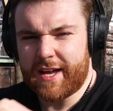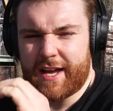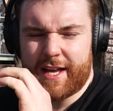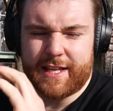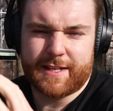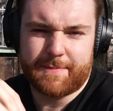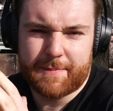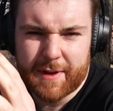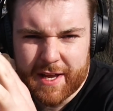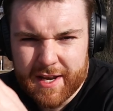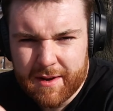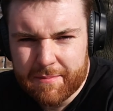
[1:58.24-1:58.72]

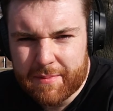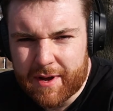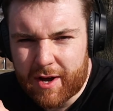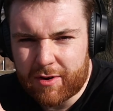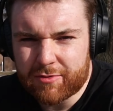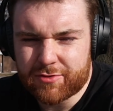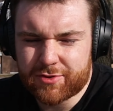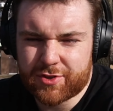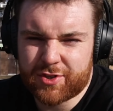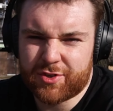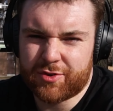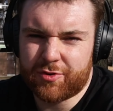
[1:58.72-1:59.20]
It's been
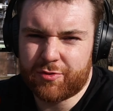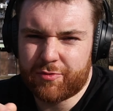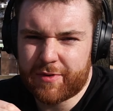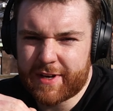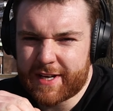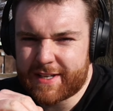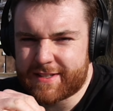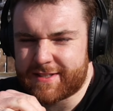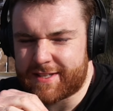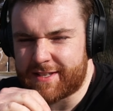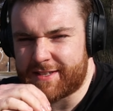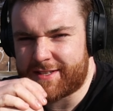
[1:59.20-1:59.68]
about 2
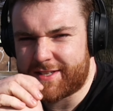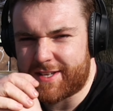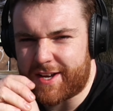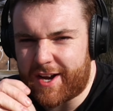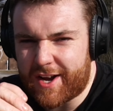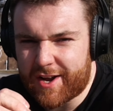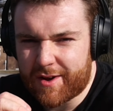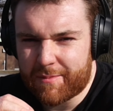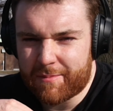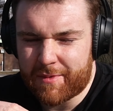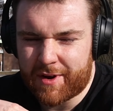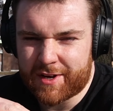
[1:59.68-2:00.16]
weeks since the
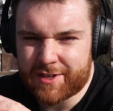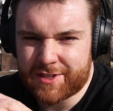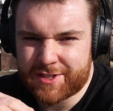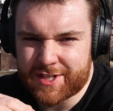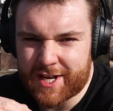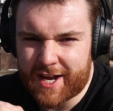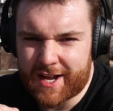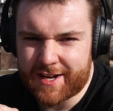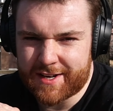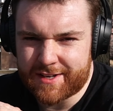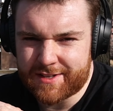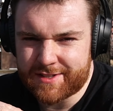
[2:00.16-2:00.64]
Iron Mind
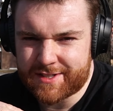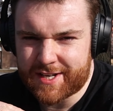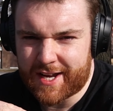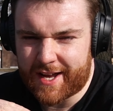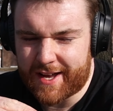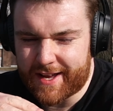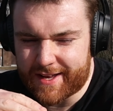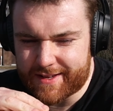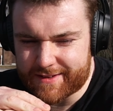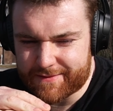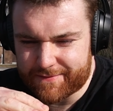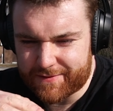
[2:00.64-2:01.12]
challenge
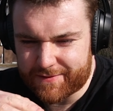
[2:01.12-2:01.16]
has